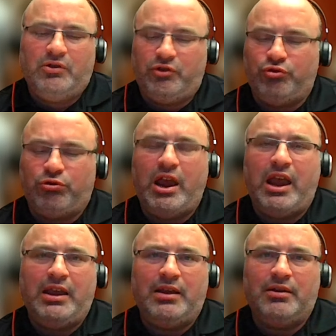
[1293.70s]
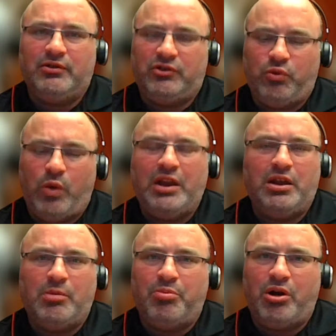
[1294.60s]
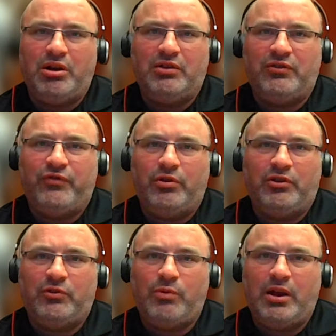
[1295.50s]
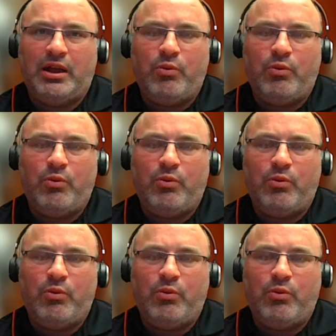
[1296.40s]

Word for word: gray, sweating. The body is full of sweat.